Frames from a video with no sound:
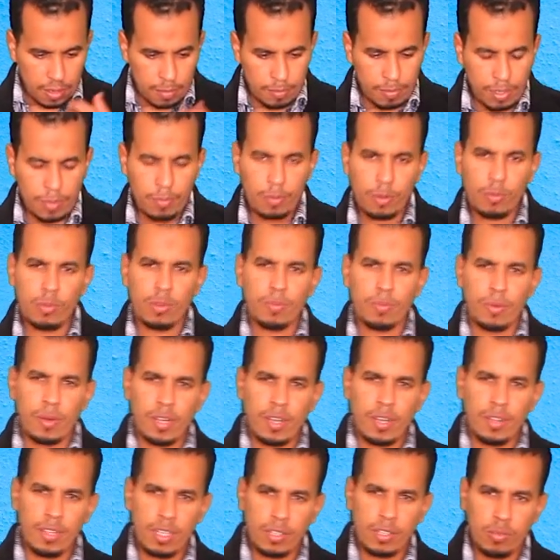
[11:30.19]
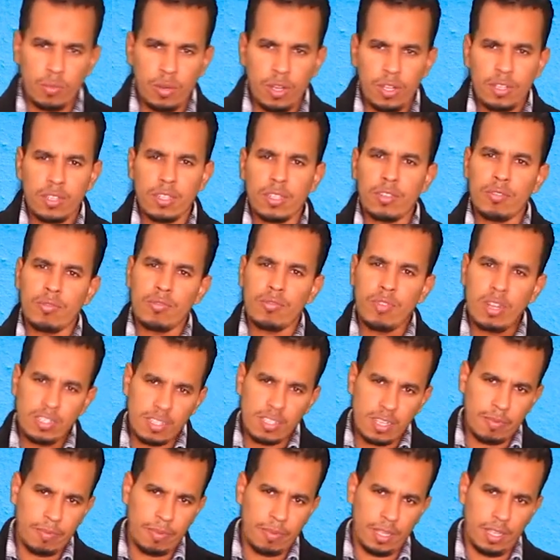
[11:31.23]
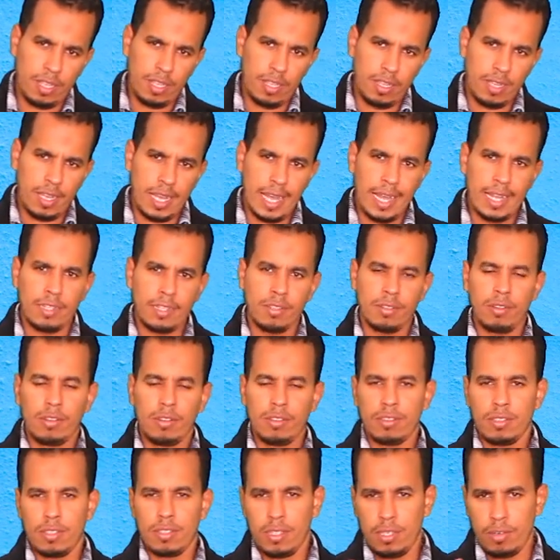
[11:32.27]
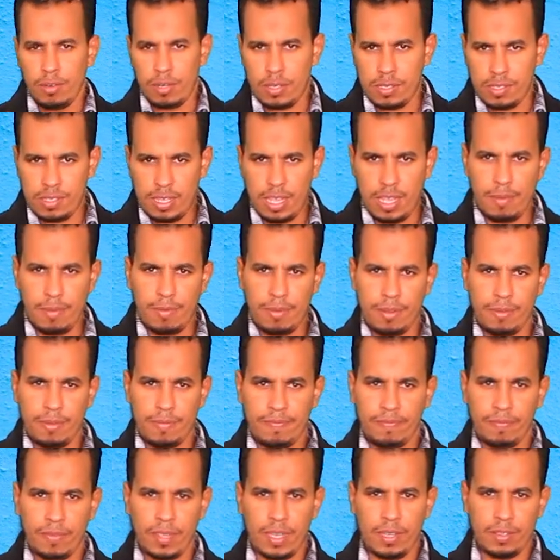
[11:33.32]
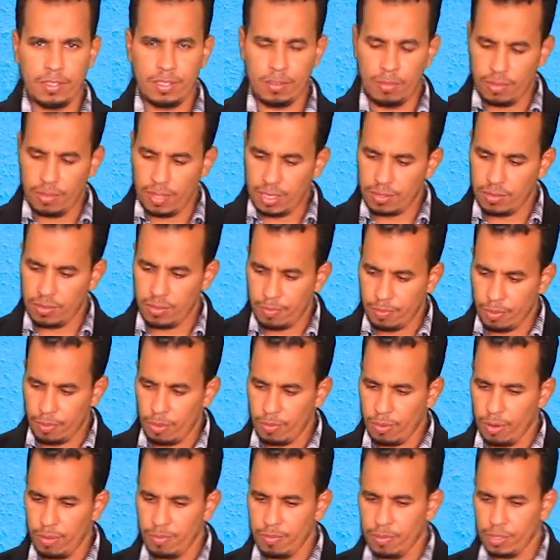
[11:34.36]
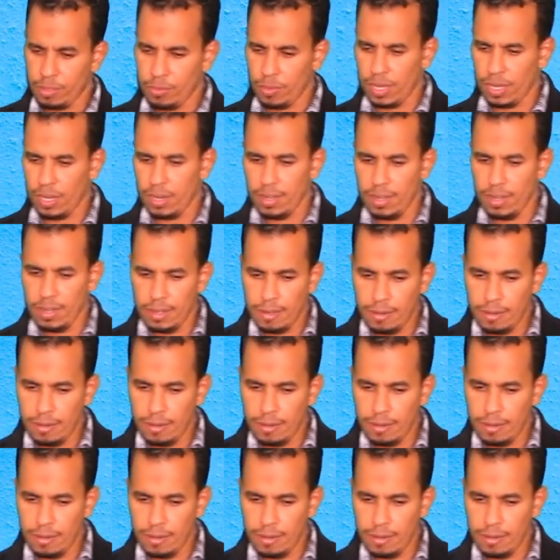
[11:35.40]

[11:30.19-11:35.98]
people would pronounce that word recipe and not recipe. And so that's the problem between